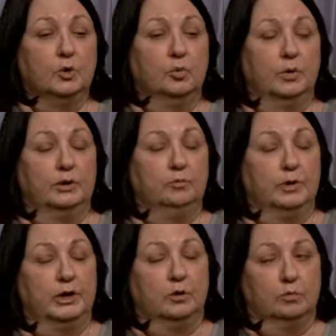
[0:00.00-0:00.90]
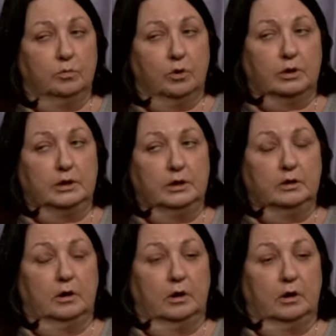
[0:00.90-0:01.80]
When we are
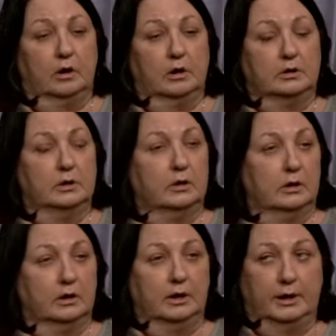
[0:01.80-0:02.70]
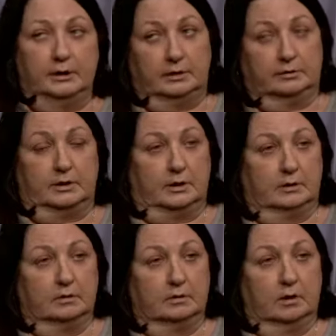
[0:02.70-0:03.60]
working on anything,